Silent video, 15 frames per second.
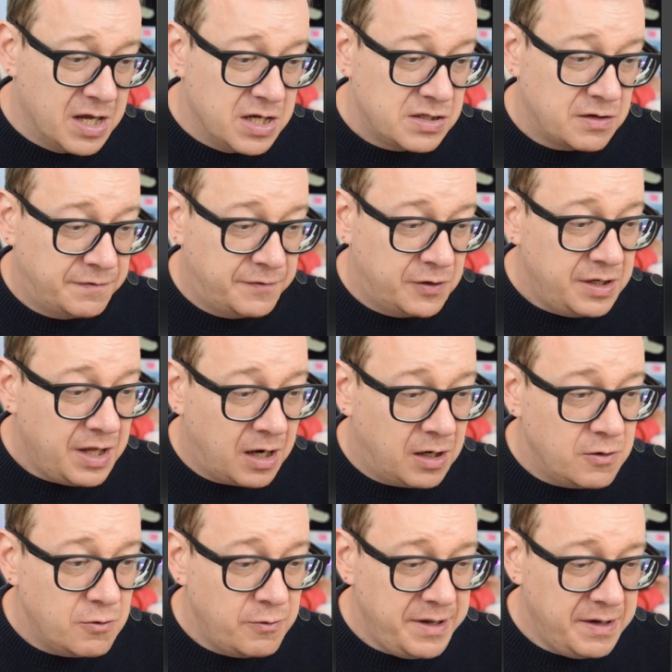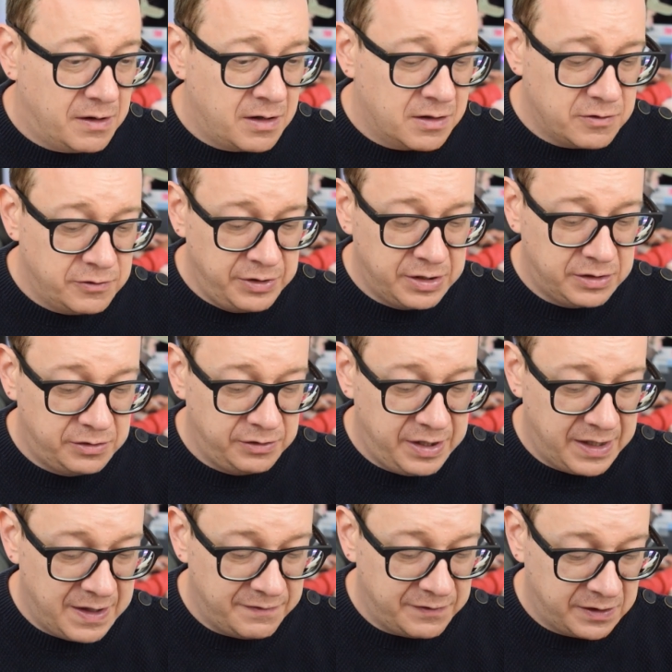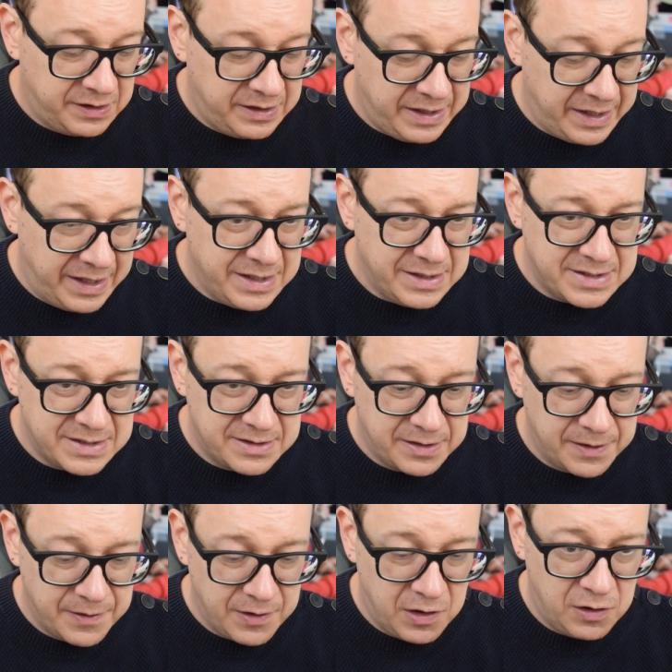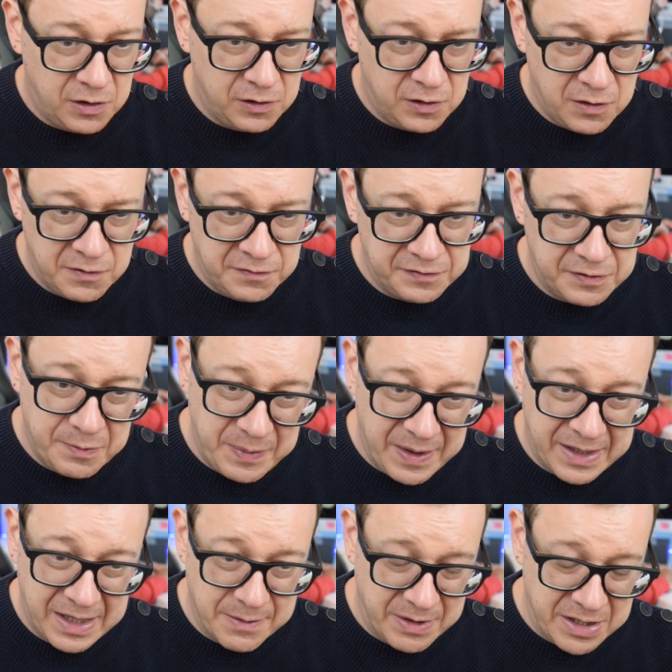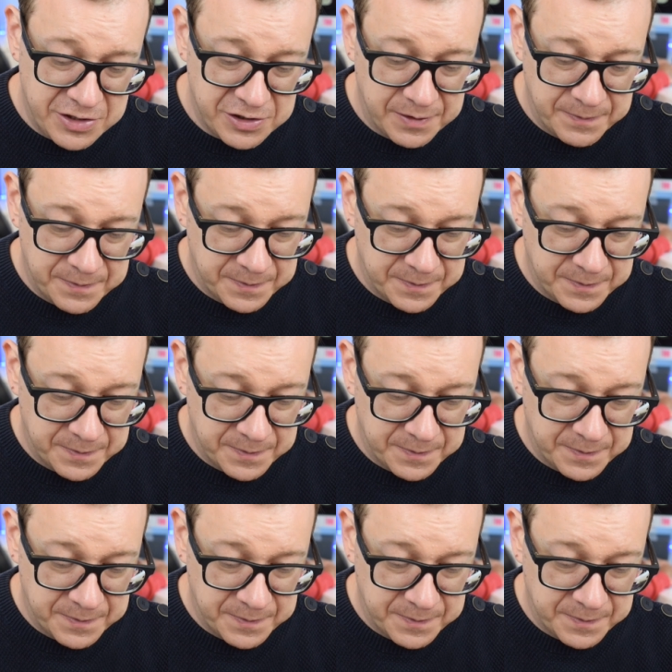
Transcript: So for now, we are going to have a text of pick image.